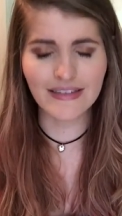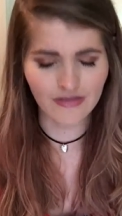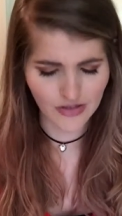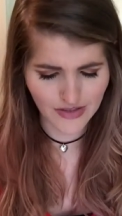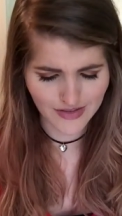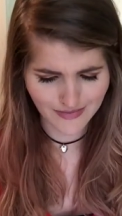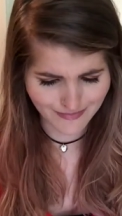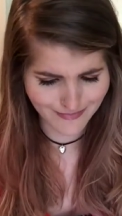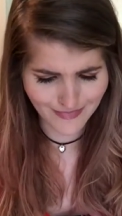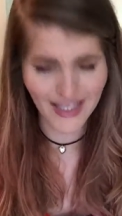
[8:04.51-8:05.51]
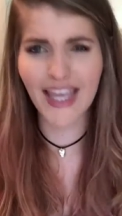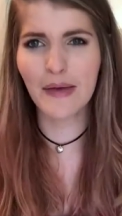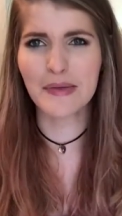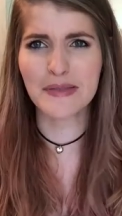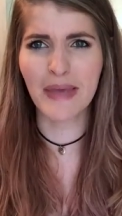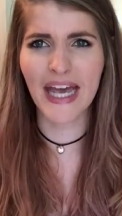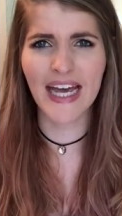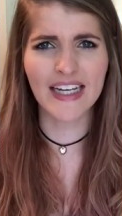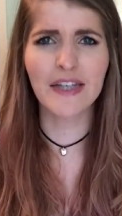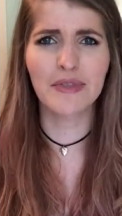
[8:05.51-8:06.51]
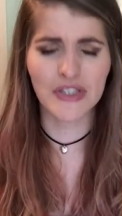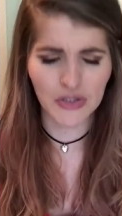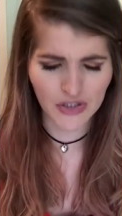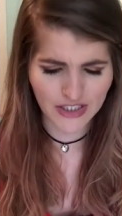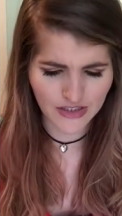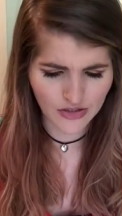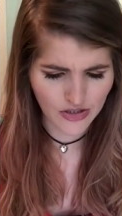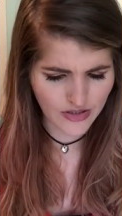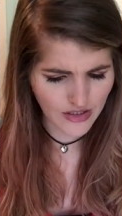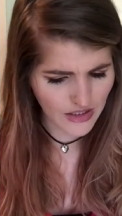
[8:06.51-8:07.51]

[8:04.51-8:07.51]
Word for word: just, it was bad. It was cringe.